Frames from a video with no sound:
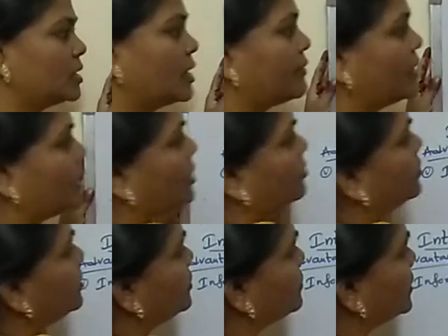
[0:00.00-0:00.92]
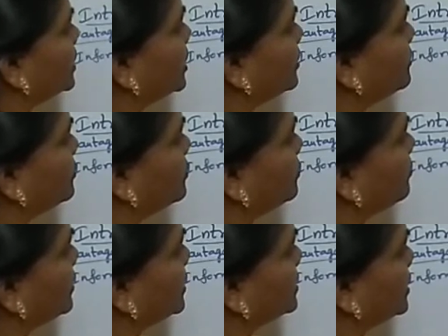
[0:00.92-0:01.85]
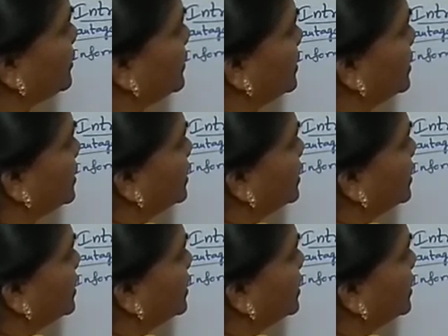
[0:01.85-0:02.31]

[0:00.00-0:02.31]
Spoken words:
available 24/7.